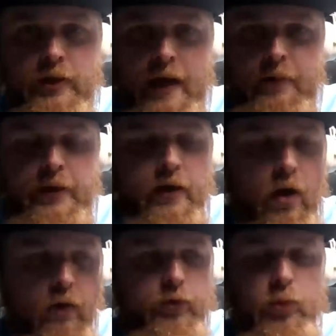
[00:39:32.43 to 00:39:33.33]
You got to be
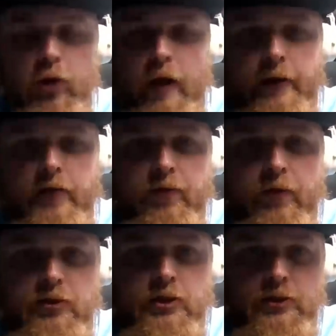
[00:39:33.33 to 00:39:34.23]
comfortable how you
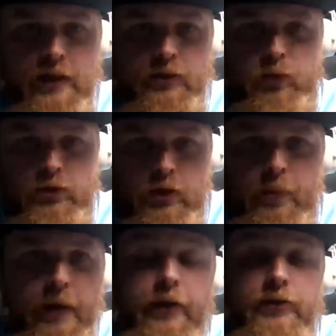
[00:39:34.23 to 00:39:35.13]
fish because that's what's going to
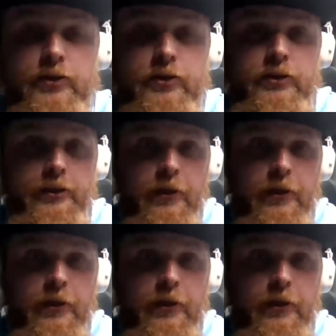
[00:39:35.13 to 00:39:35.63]
make you succeed.